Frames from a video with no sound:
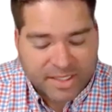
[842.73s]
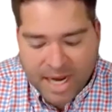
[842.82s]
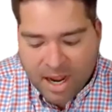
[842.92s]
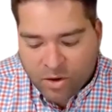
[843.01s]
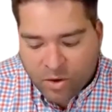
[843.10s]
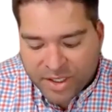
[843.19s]

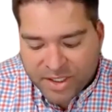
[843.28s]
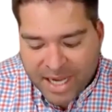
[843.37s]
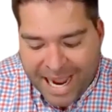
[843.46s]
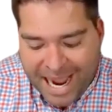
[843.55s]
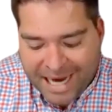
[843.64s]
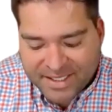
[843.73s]
now going to
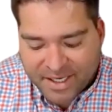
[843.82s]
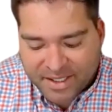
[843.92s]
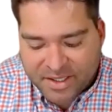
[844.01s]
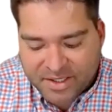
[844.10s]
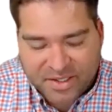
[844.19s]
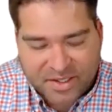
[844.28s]
access
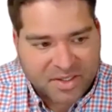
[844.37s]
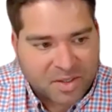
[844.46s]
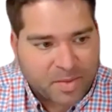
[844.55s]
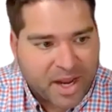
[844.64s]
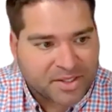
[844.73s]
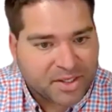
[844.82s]
the system
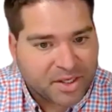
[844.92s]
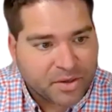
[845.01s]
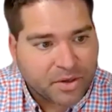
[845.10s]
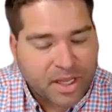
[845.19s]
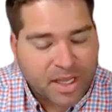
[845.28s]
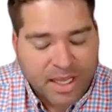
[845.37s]
as you.
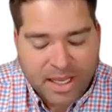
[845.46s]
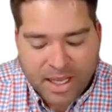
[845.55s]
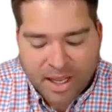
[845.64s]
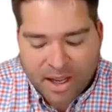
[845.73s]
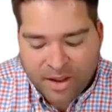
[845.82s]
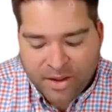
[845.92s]

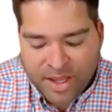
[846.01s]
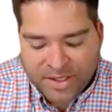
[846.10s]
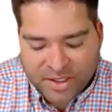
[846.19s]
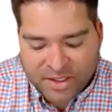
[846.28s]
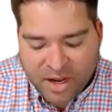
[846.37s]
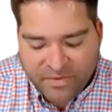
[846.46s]
This
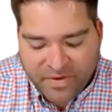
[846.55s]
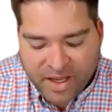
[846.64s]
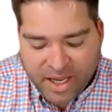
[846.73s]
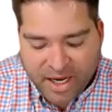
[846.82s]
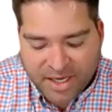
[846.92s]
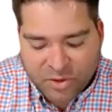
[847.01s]
is often a
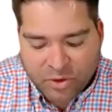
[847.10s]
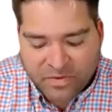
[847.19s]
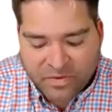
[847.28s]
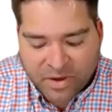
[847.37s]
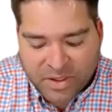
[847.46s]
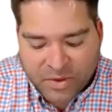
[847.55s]
case we
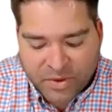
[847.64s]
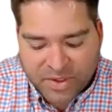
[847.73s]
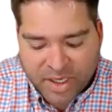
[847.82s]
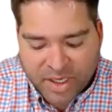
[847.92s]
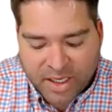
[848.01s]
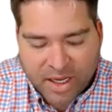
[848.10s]
refer to as
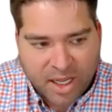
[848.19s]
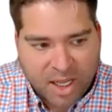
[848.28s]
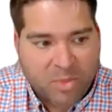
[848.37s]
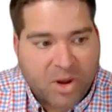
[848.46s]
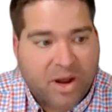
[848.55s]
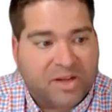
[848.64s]
like
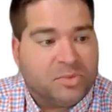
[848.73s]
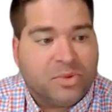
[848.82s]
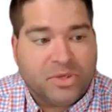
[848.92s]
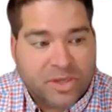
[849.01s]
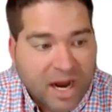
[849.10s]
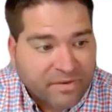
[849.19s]
impossible
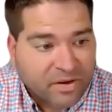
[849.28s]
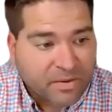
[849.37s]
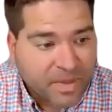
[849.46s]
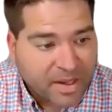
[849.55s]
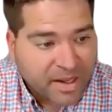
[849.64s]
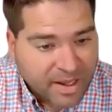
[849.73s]
travel.
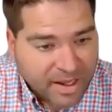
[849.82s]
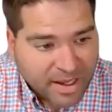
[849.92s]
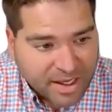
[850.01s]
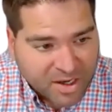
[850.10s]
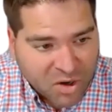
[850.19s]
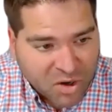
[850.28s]

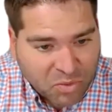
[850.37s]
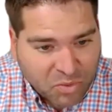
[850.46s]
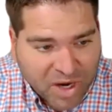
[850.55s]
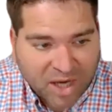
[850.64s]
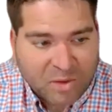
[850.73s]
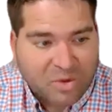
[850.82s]

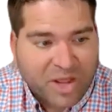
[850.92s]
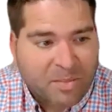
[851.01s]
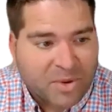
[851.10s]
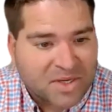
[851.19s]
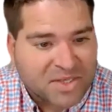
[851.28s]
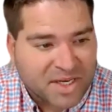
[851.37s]
Rarely will that
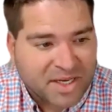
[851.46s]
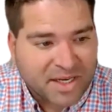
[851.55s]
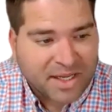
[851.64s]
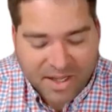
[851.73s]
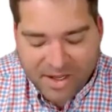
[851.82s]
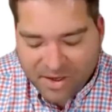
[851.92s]
person
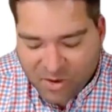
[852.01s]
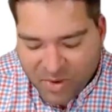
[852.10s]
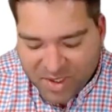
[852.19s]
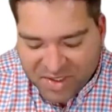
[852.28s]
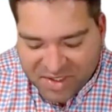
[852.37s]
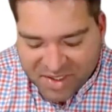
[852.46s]
who
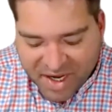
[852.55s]
is,